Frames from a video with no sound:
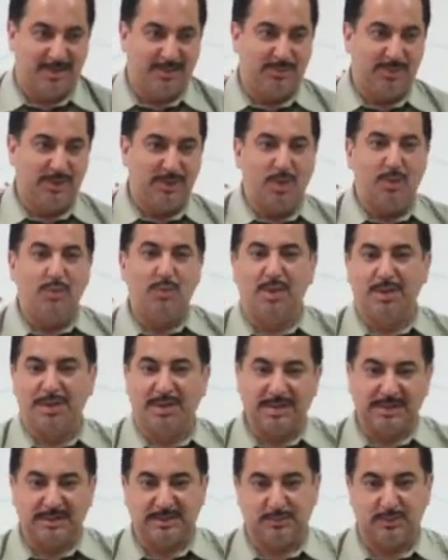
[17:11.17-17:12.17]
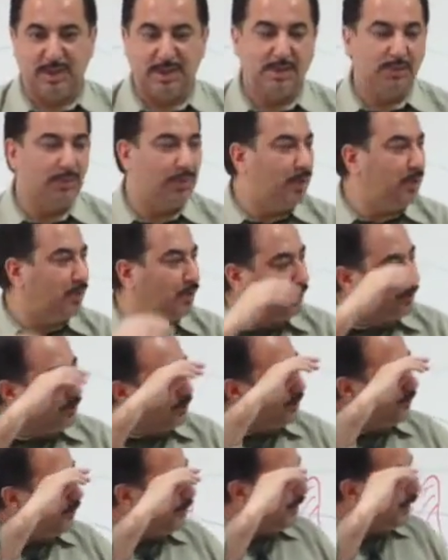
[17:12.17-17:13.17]
We don't want this. When you want
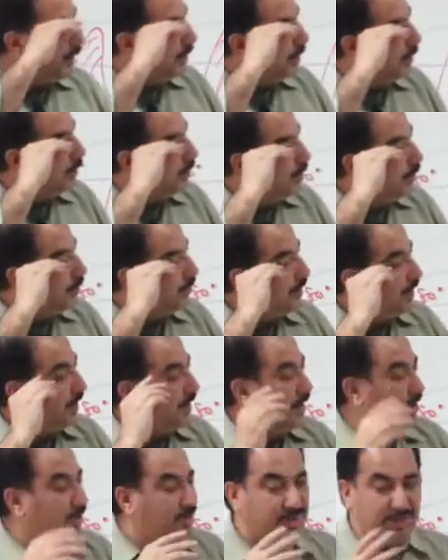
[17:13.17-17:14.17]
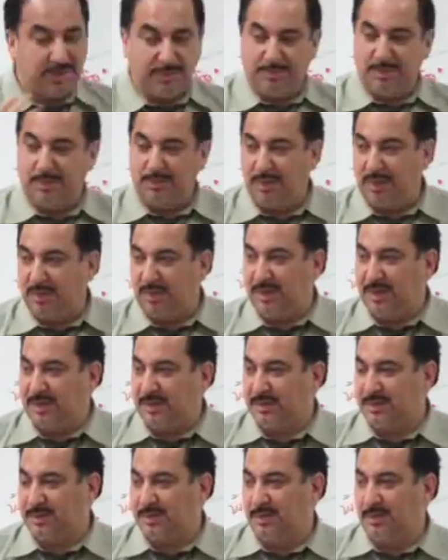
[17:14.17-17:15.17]
to know the relationship between
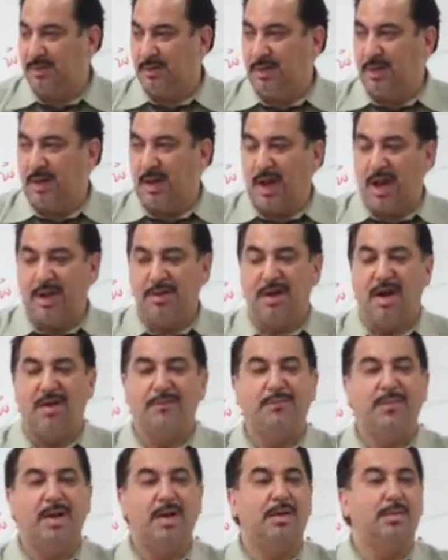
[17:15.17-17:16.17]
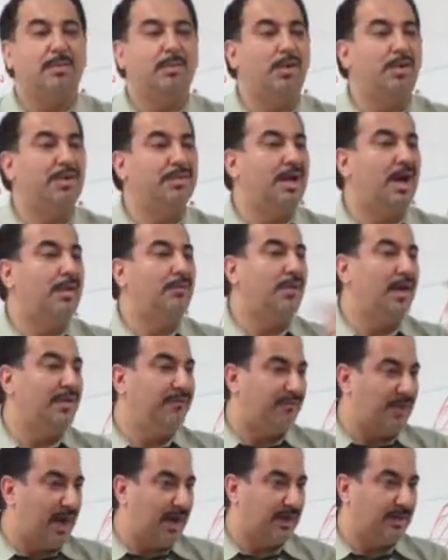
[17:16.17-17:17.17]
things and you have more than one
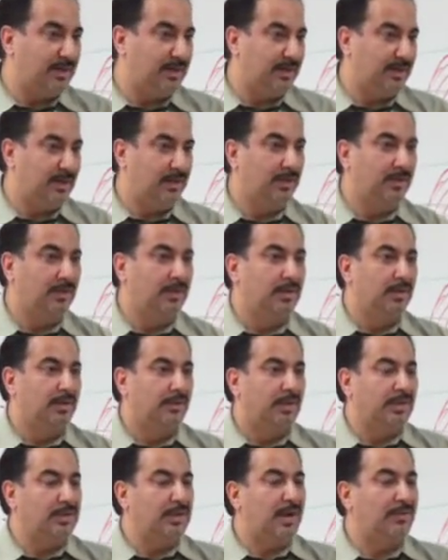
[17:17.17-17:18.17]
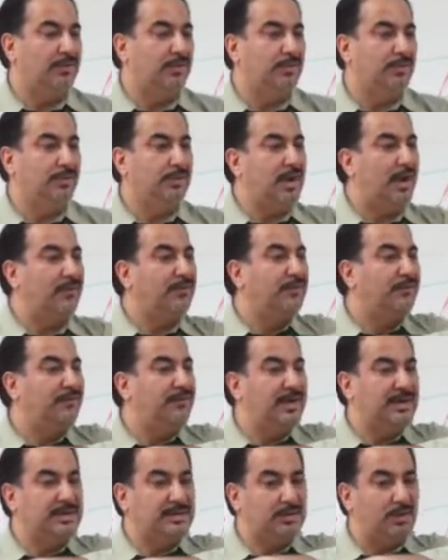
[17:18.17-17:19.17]
factor, what you have to do, you have to
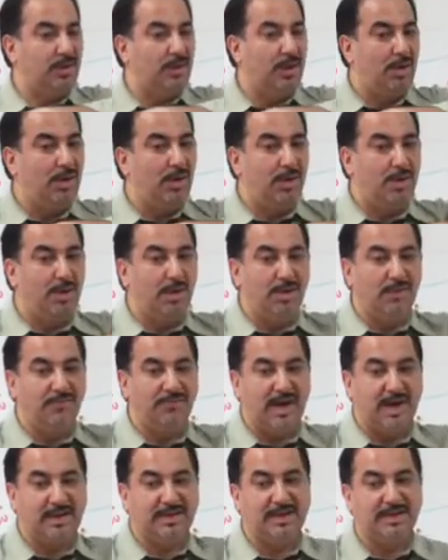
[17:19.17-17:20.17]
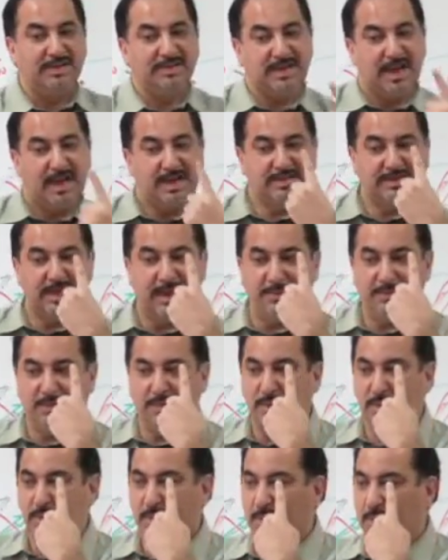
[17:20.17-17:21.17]
fix all factors
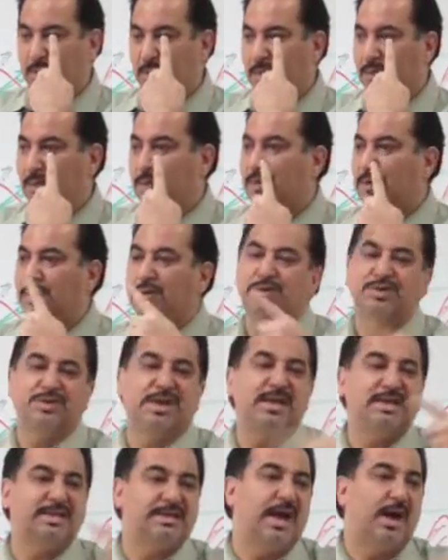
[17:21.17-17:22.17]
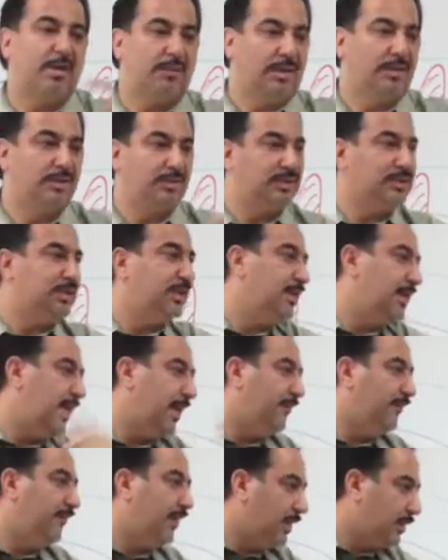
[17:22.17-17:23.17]
except you change that one to see
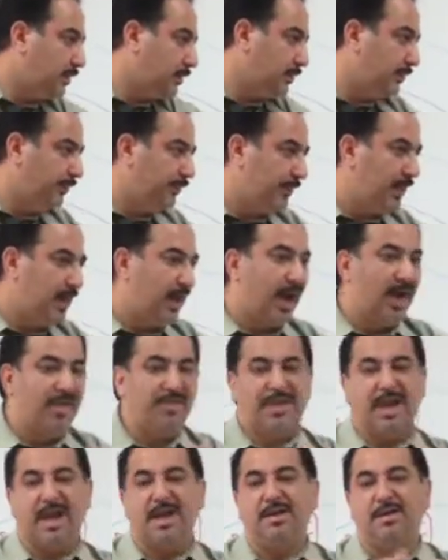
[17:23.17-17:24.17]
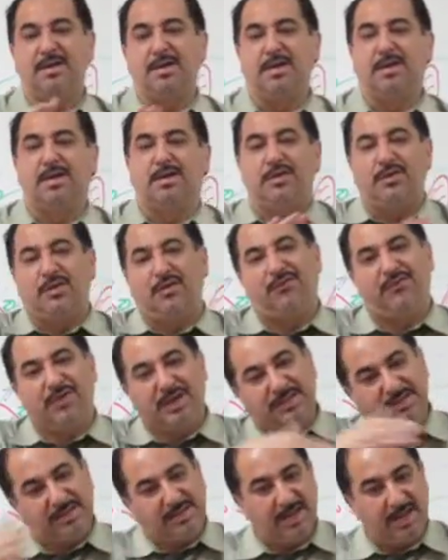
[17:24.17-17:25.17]
the effects. And then you
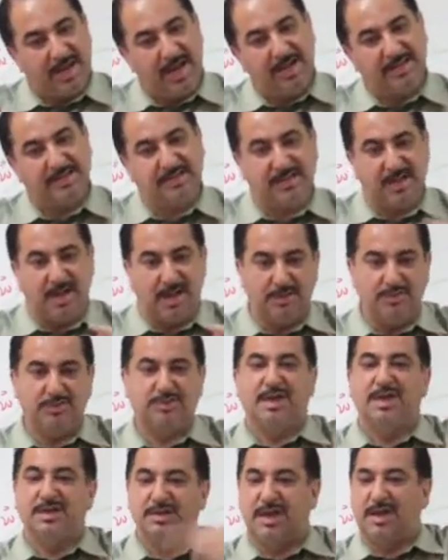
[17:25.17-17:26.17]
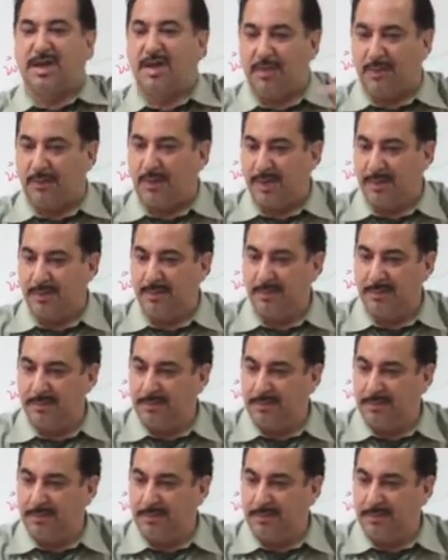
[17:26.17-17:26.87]
fix the rest and you change another one.